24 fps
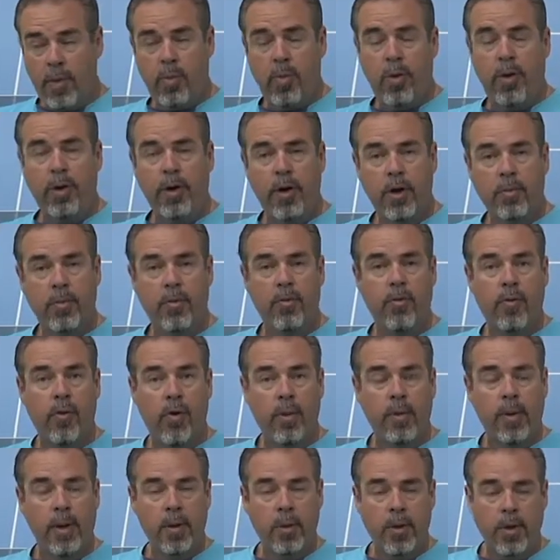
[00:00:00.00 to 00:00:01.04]
the point you're
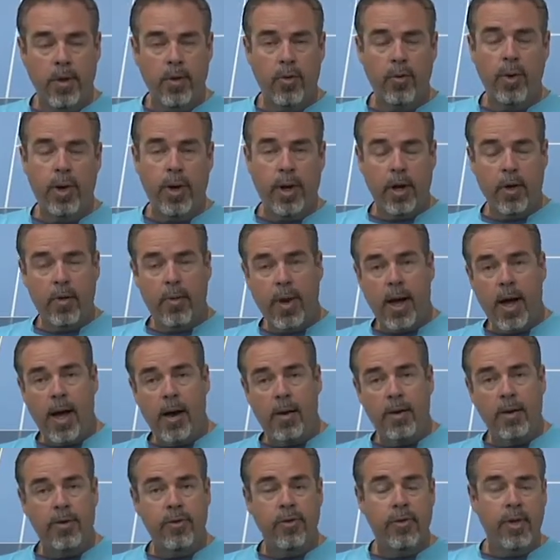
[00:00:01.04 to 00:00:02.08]
performing, when you're running
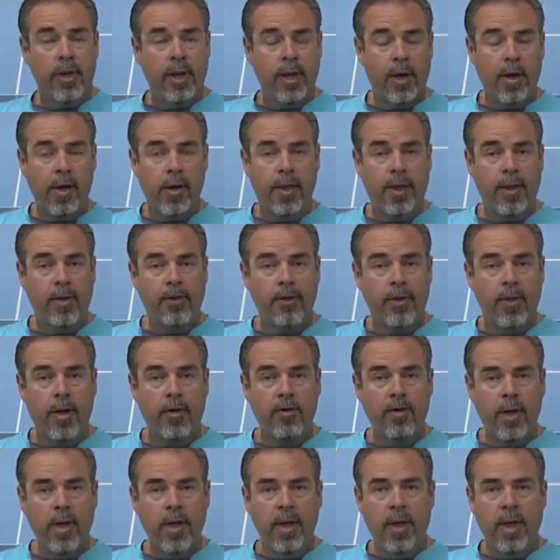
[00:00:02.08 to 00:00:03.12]
around and seeing all that
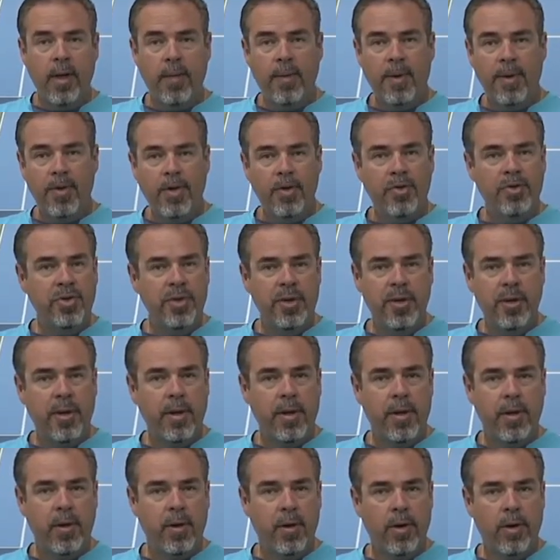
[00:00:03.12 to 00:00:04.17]
stuff. But
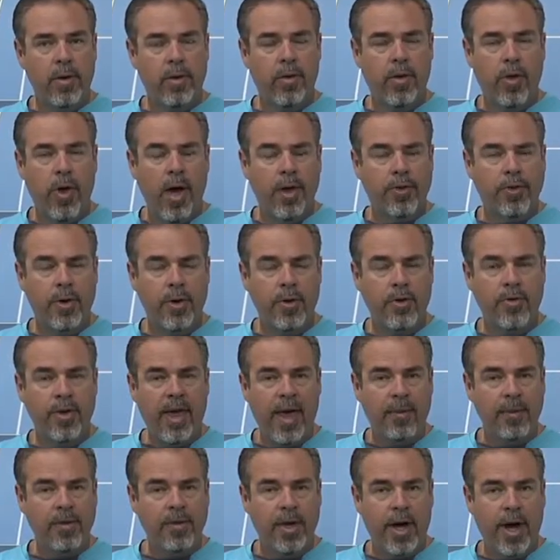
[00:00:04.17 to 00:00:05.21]
usually your thoughts aren't
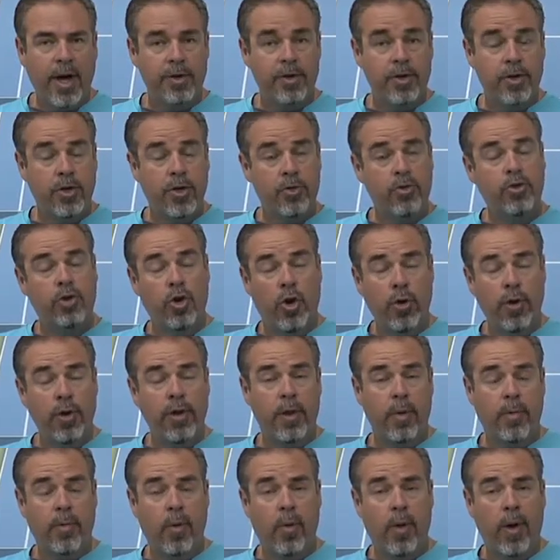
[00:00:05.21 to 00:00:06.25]
sabotaging you
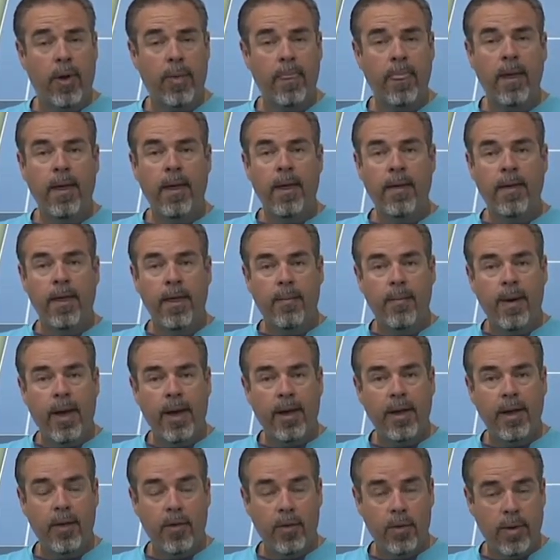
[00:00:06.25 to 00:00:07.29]
during the point.
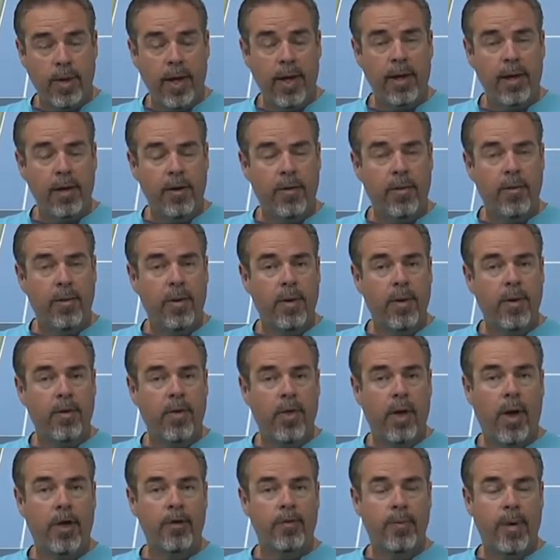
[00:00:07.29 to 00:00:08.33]
Your negative
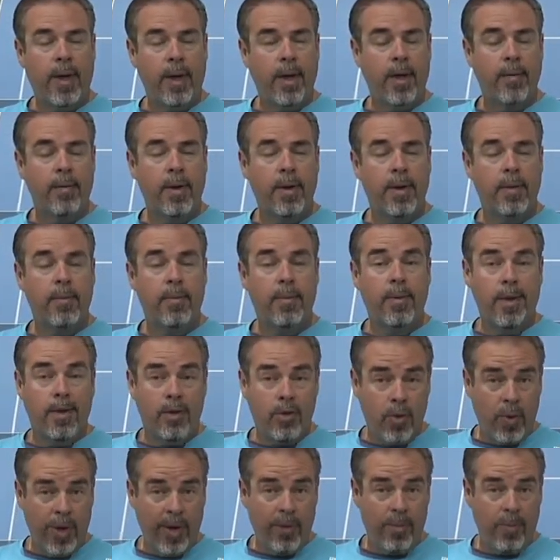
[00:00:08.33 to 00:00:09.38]
thoughts might come in
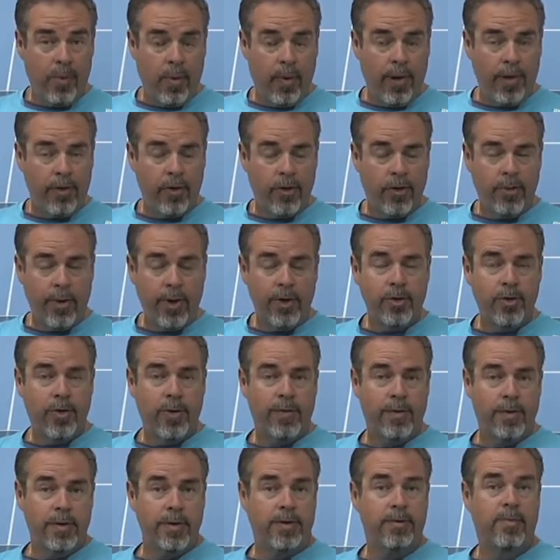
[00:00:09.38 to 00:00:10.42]
between points, especially
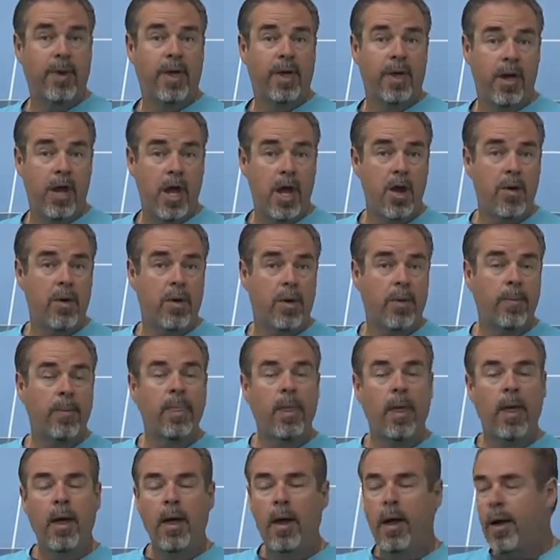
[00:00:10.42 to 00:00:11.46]
if you just made an error.
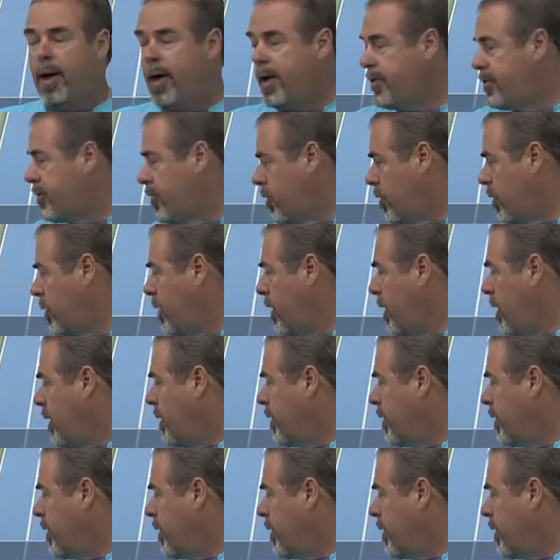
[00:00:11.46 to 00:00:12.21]
All right, so